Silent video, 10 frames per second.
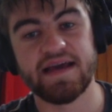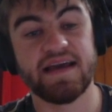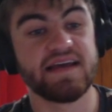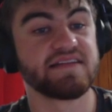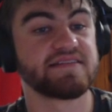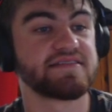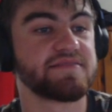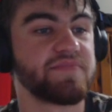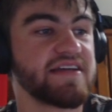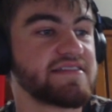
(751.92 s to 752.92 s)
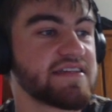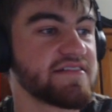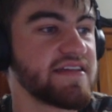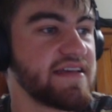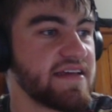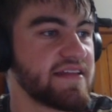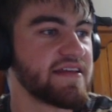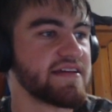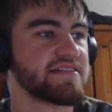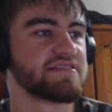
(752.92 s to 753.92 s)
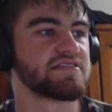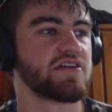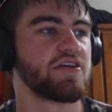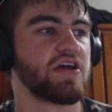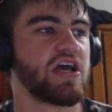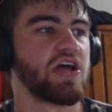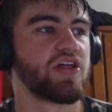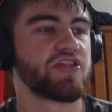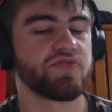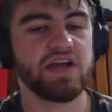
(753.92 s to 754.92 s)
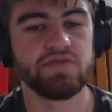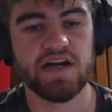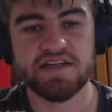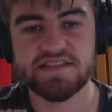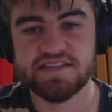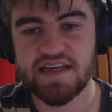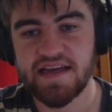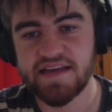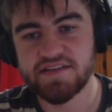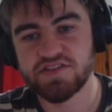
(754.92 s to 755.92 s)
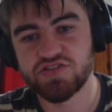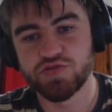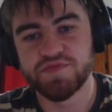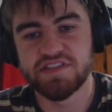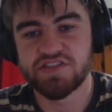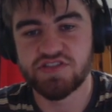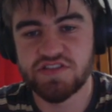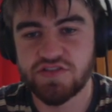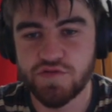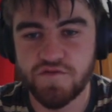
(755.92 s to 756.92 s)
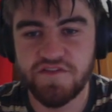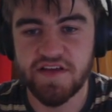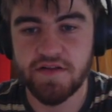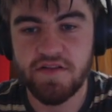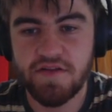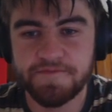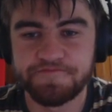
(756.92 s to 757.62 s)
And basically here there's three rucks and two positions to fill.